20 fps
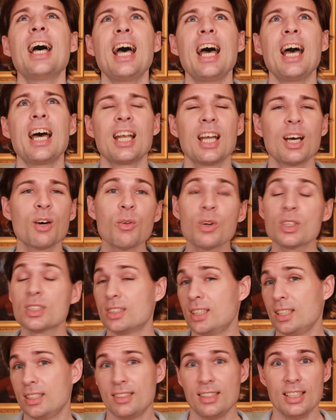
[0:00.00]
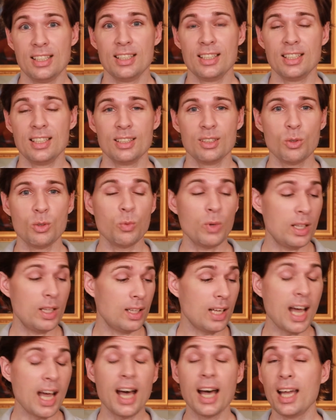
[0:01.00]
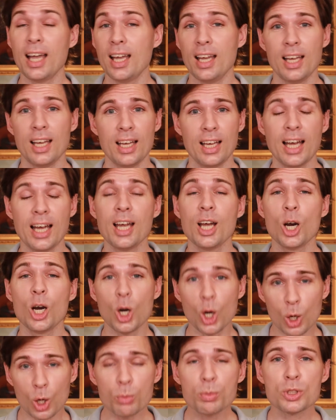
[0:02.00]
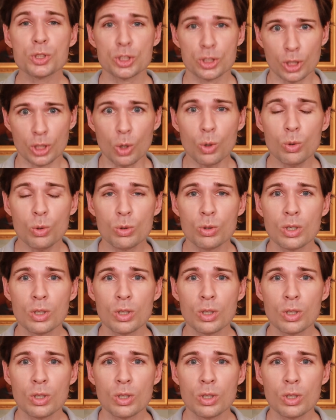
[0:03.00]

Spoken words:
And I was just thinking, well, I hope so.